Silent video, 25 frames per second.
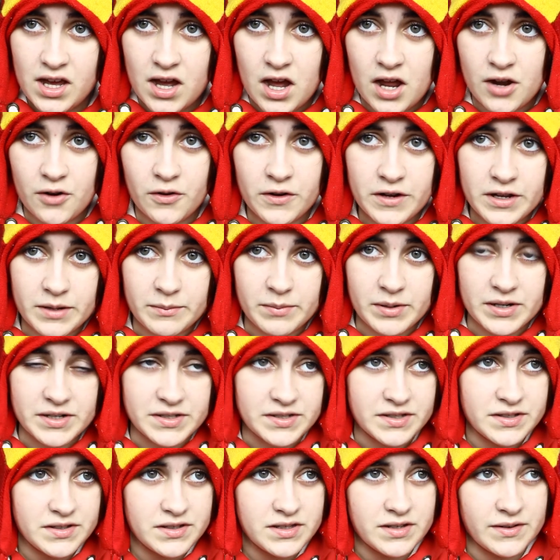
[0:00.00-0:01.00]
annoying
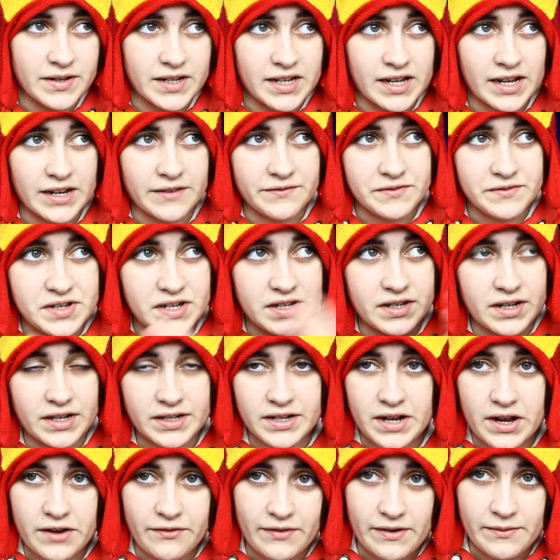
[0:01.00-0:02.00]
person, so I kind didn't
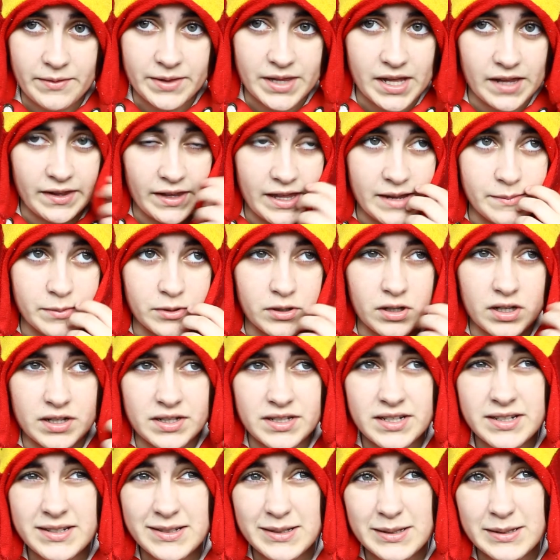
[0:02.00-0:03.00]
identify with that label
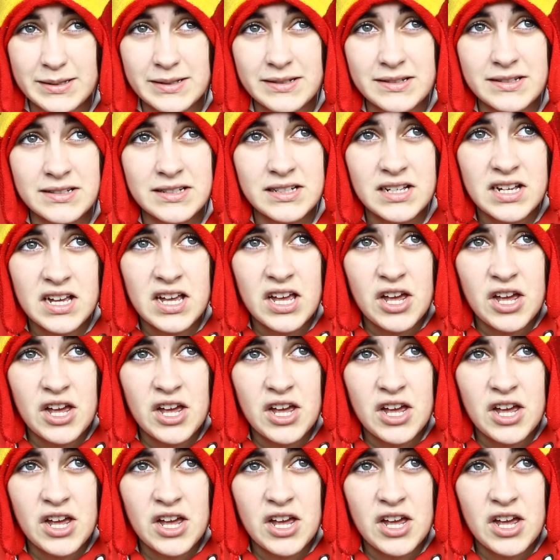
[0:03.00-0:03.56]
until